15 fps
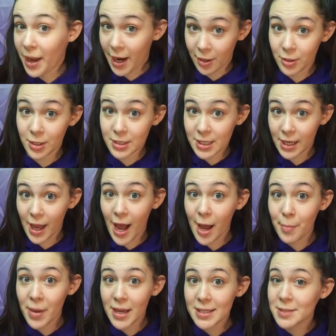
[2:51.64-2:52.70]
hair looks like a hot
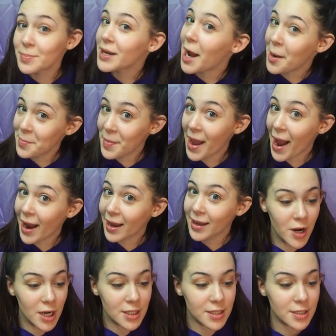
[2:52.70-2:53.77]
mess, but I'm back.
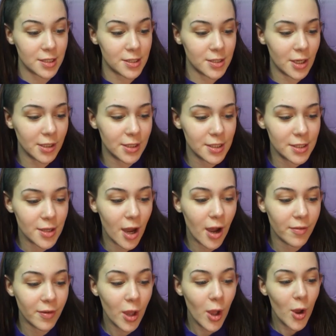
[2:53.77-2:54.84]
First, to start this
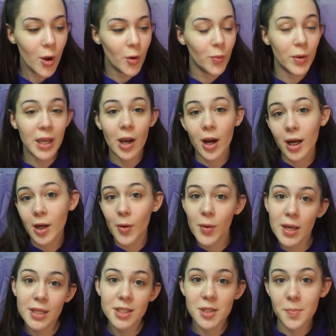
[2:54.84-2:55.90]
off, we are
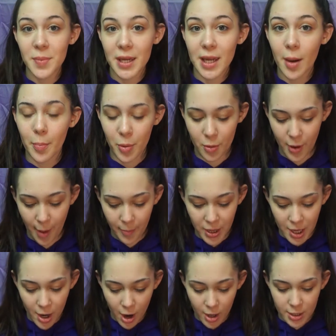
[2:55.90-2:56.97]
going to be
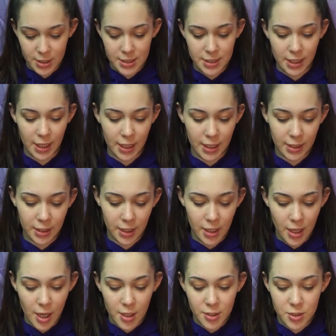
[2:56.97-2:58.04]
prepping our skin.
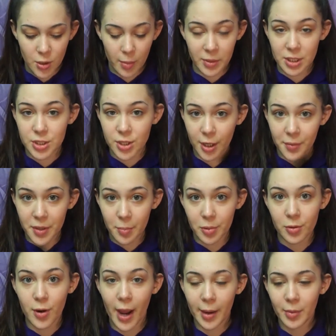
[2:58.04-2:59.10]
So I'm gonna start with a
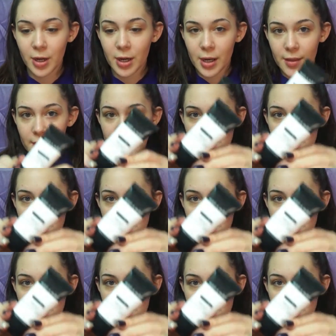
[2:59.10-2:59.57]
primer, and